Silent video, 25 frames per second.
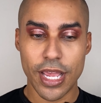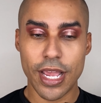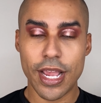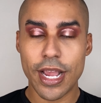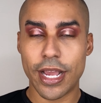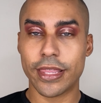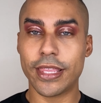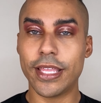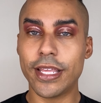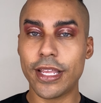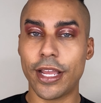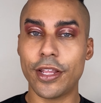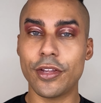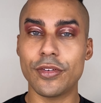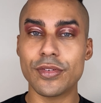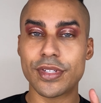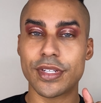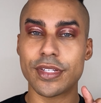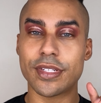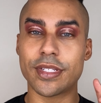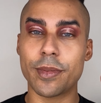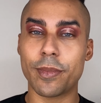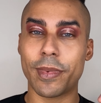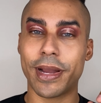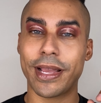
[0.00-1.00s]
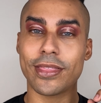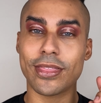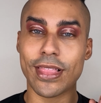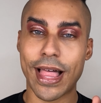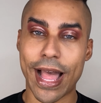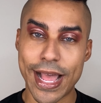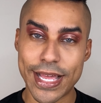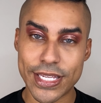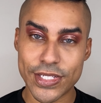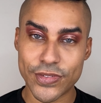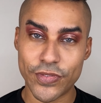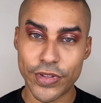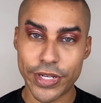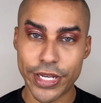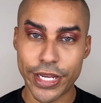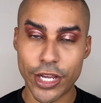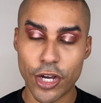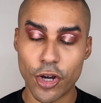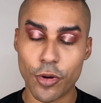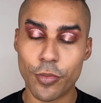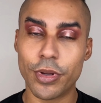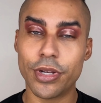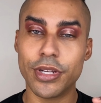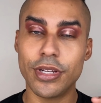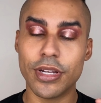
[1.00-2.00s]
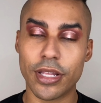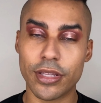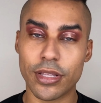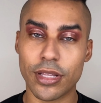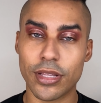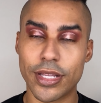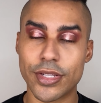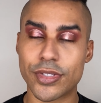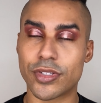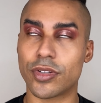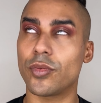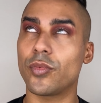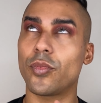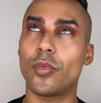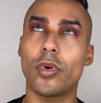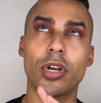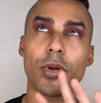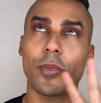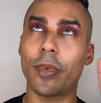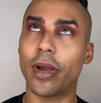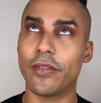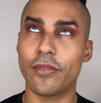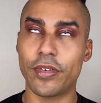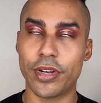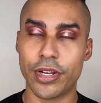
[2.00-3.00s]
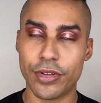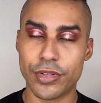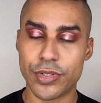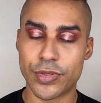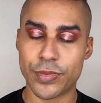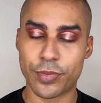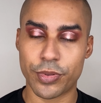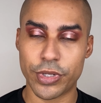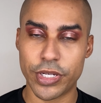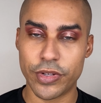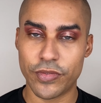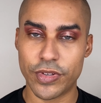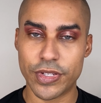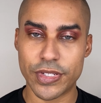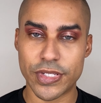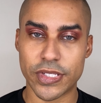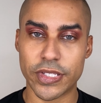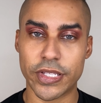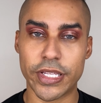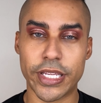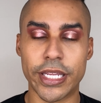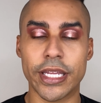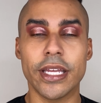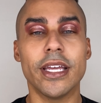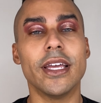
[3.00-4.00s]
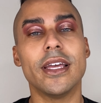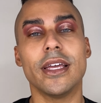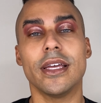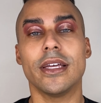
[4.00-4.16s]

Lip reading: I think I used this in my last video, but nonetheless, or one of my videos previously.